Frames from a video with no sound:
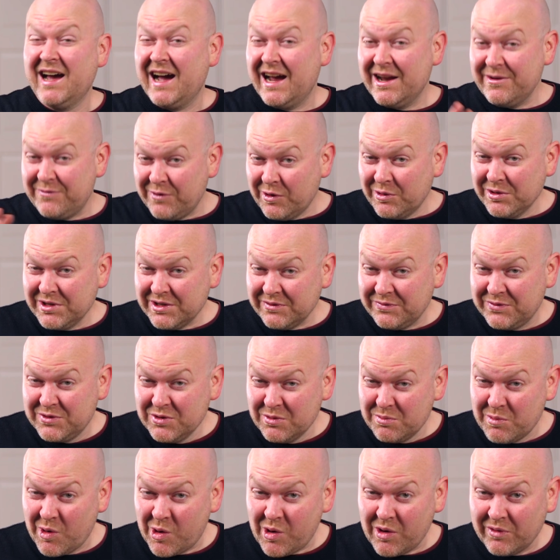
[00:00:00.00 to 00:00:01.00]
I've owned a
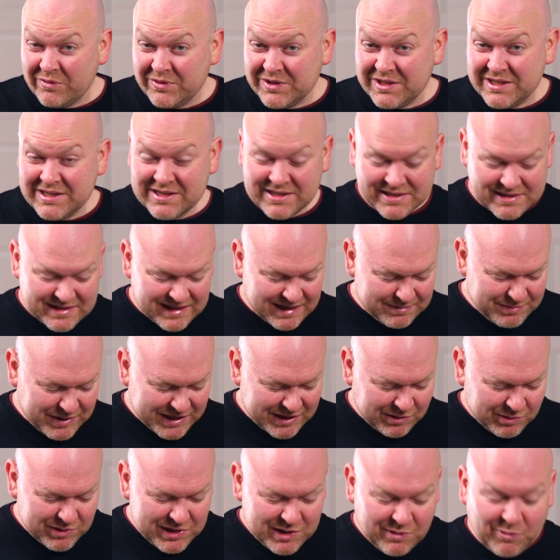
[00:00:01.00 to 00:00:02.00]
few more over the years,
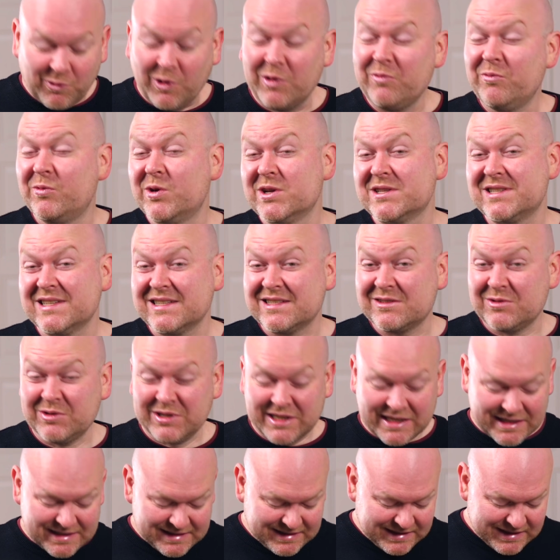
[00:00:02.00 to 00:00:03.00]
but only one was as
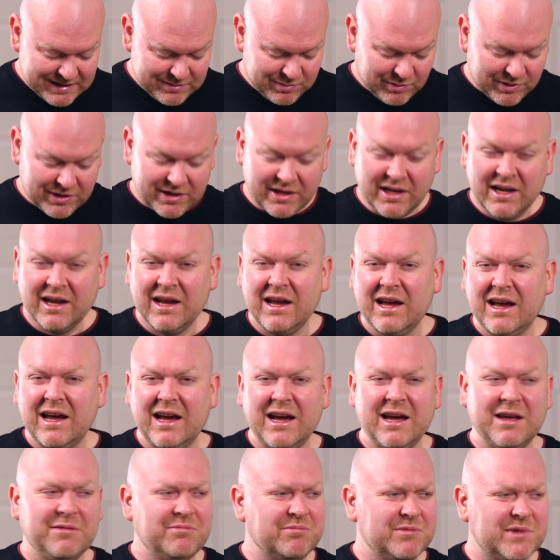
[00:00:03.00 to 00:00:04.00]
good as this one,
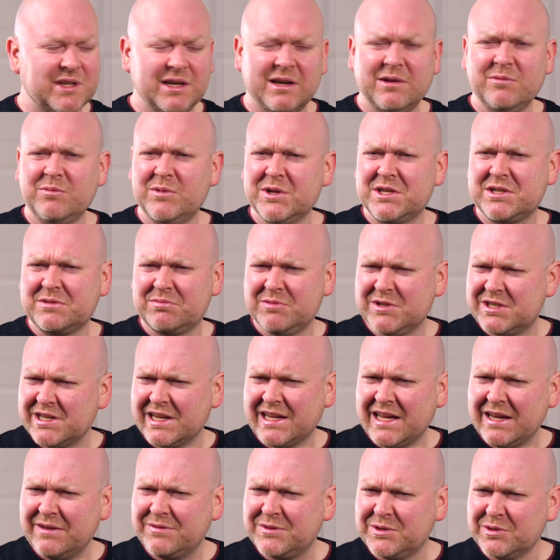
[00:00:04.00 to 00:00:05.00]
and which I
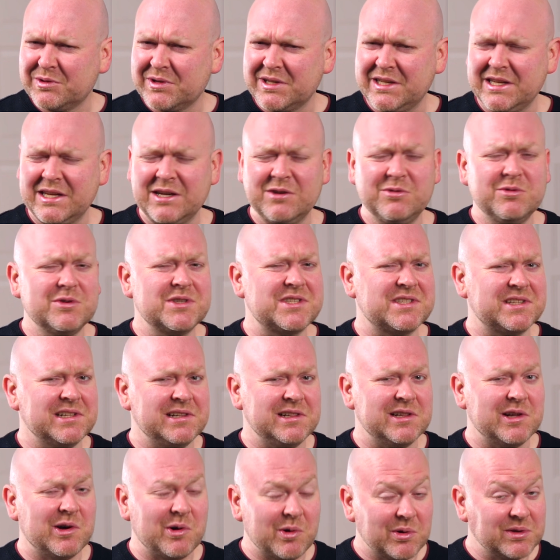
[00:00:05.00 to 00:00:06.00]
gave to René, who
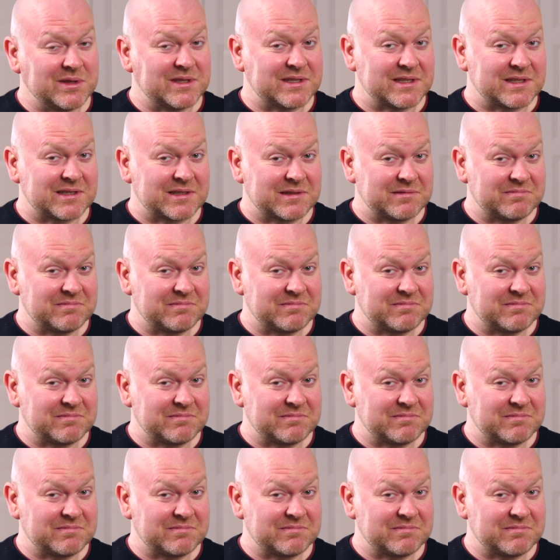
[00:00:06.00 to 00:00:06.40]
still owns it.